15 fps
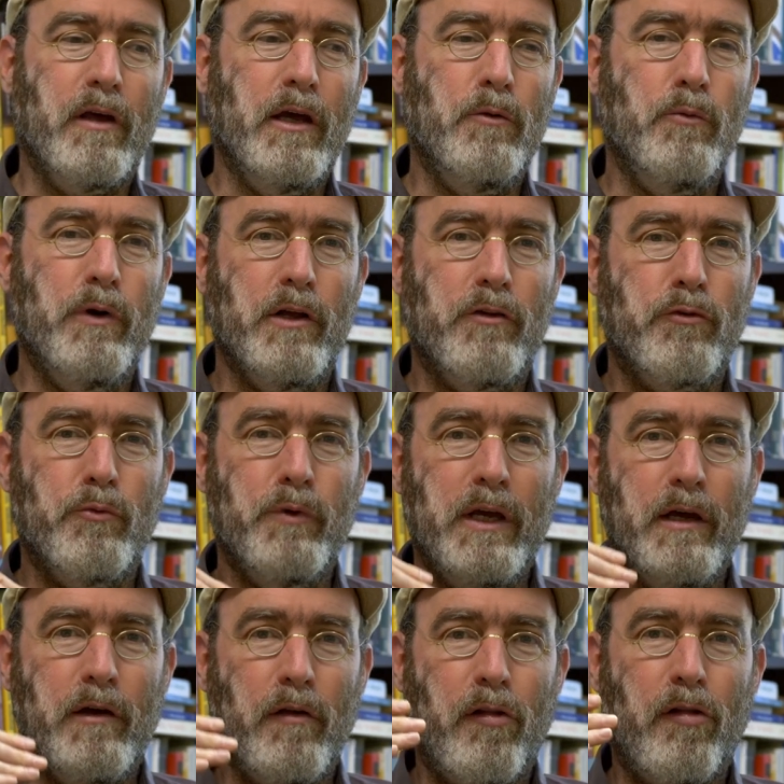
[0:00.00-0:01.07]
in which
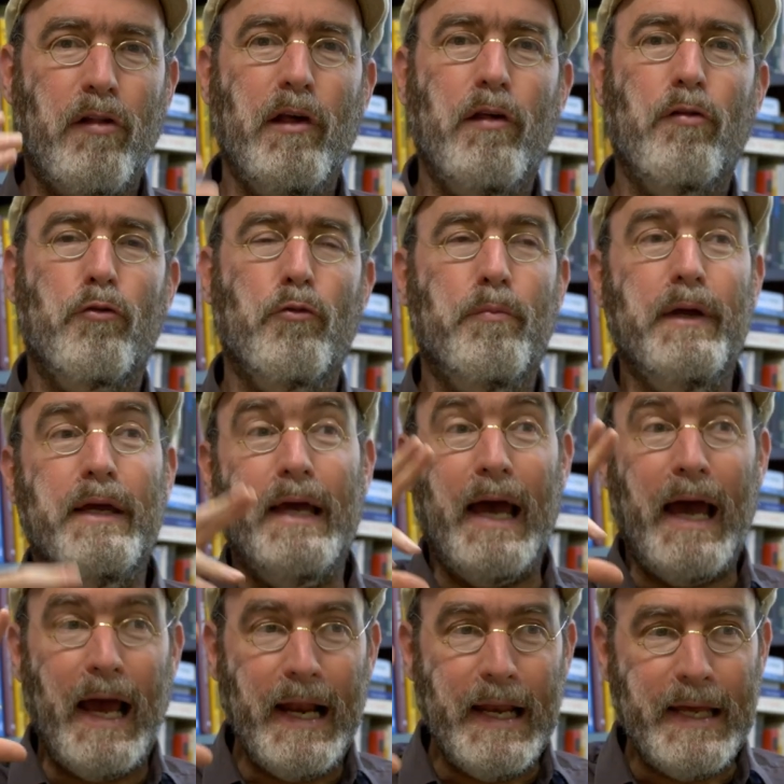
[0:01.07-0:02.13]
we cease to be
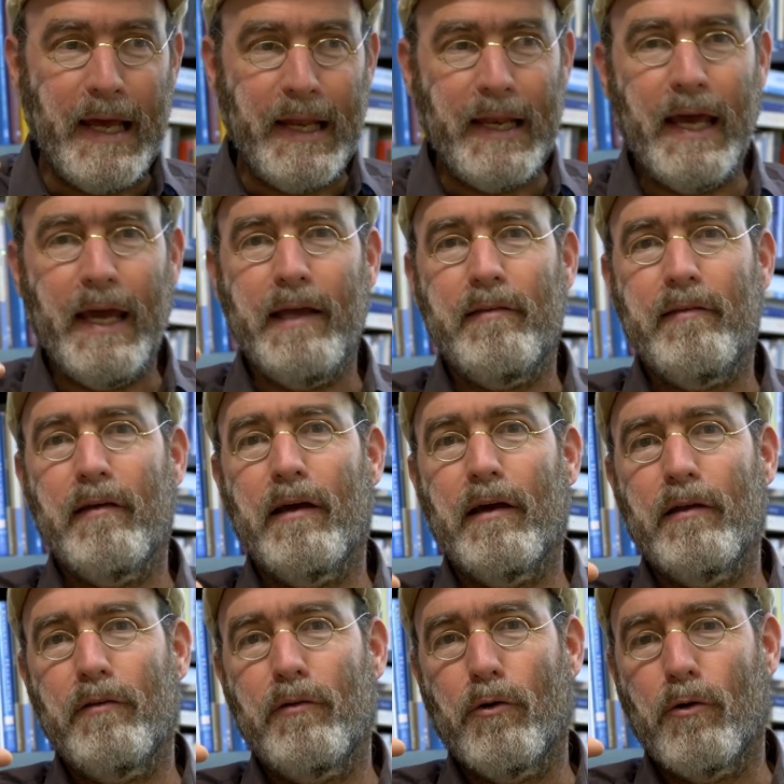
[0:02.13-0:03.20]

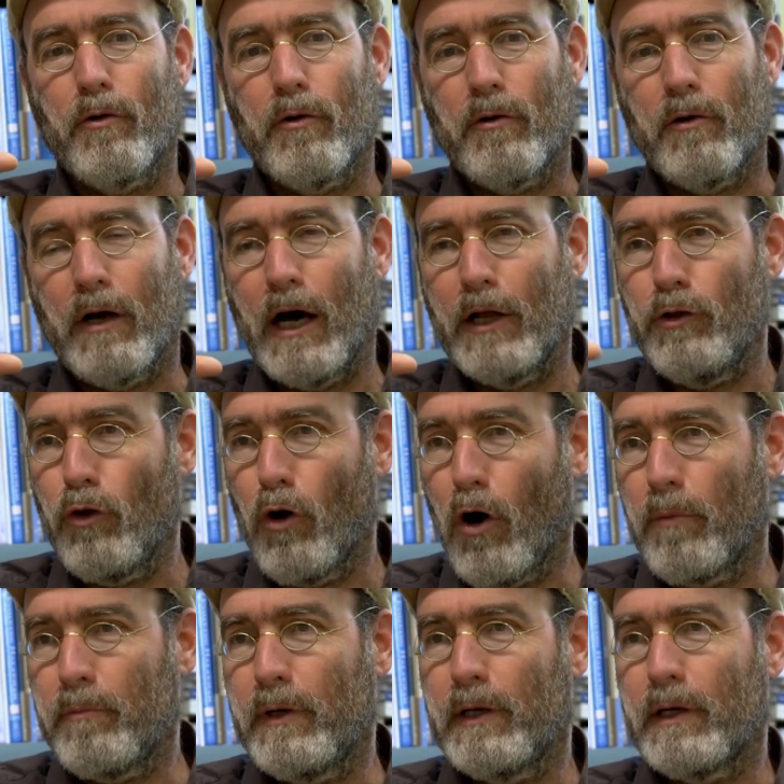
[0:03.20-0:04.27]
alienated or
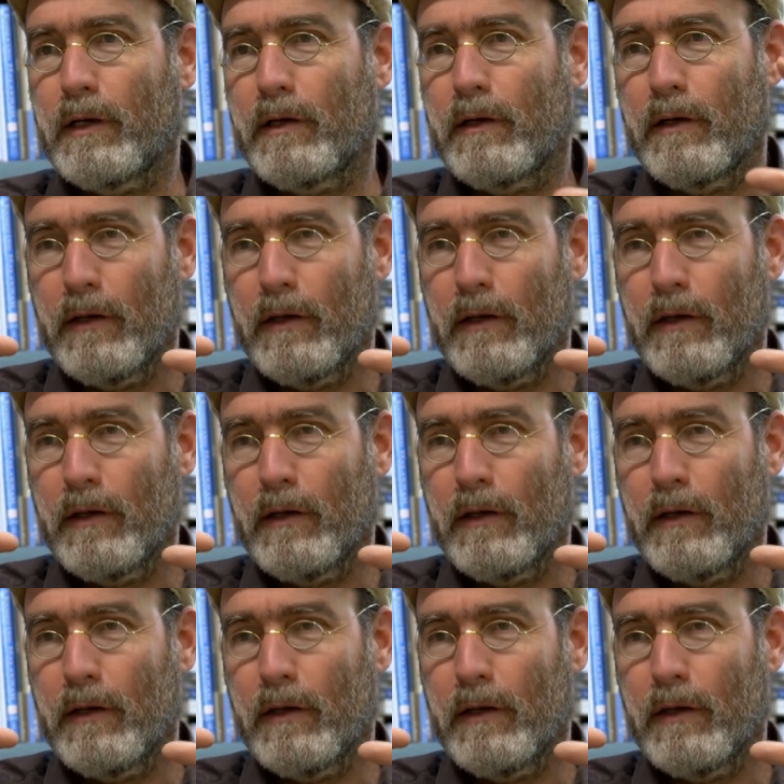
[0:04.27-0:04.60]
anomic